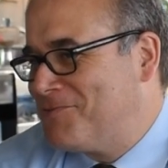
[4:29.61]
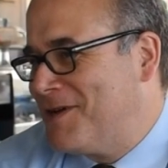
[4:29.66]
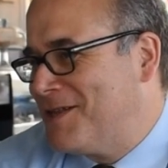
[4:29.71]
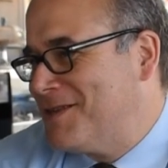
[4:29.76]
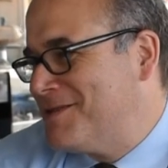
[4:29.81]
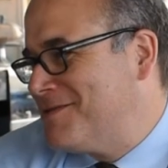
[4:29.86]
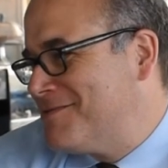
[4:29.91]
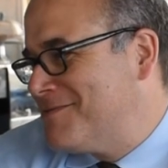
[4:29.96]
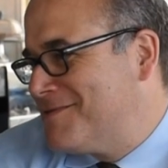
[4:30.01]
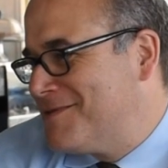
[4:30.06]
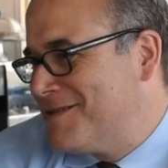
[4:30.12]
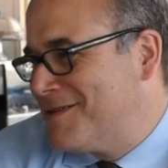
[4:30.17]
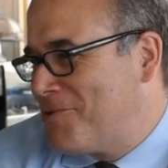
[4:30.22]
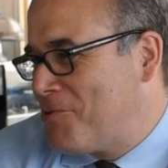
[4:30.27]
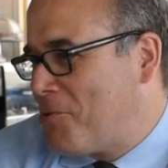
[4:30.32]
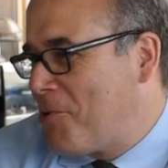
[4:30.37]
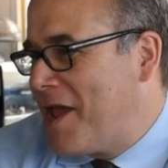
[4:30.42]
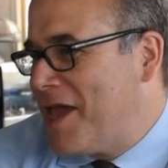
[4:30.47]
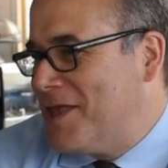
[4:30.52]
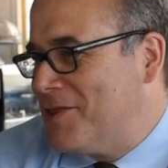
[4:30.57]
one
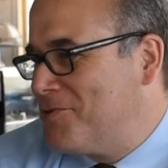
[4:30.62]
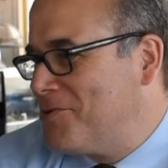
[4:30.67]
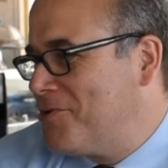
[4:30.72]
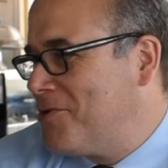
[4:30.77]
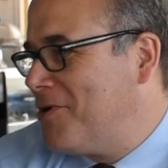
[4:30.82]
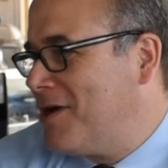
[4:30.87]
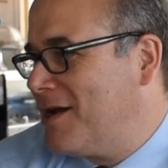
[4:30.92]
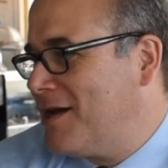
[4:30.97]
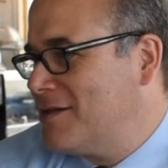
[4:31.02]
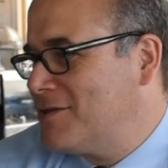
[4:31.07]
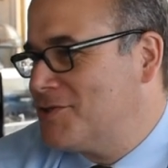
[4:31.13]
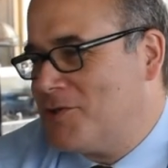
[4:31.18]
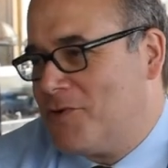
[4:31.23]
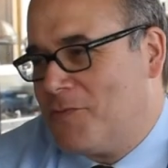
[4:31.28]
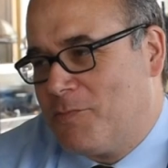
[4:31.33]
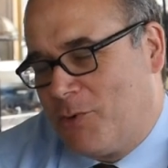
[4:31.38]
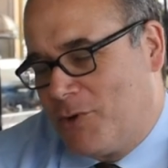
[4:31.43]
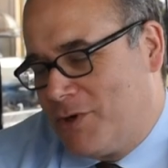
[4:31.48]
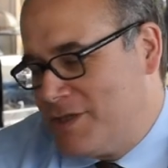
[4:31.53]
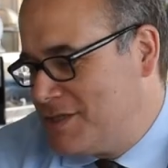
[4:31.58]
way to go ahead. So
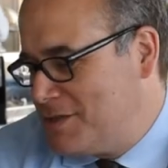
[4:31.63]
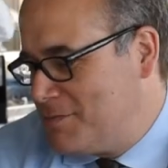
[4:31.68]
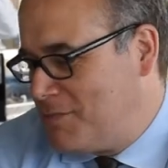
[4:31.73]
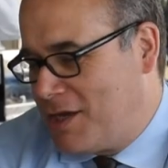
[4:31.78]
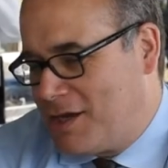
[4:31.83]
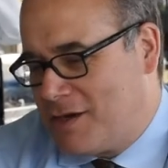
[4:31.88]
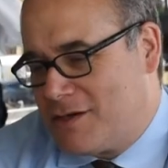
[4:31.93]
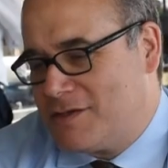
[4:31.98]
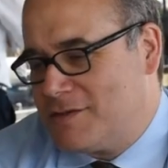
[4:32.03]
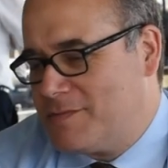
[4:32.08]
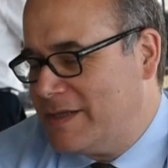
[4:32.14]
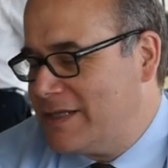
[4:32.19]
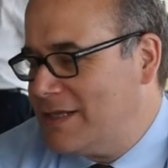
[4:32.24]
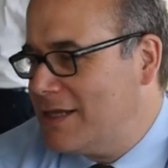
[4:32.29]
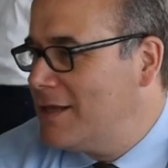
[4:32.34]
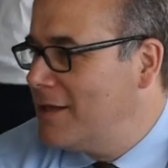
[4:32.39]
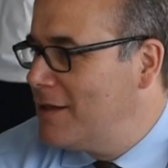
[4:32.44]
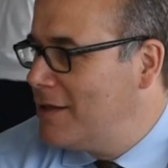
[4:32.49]
policymakers, but,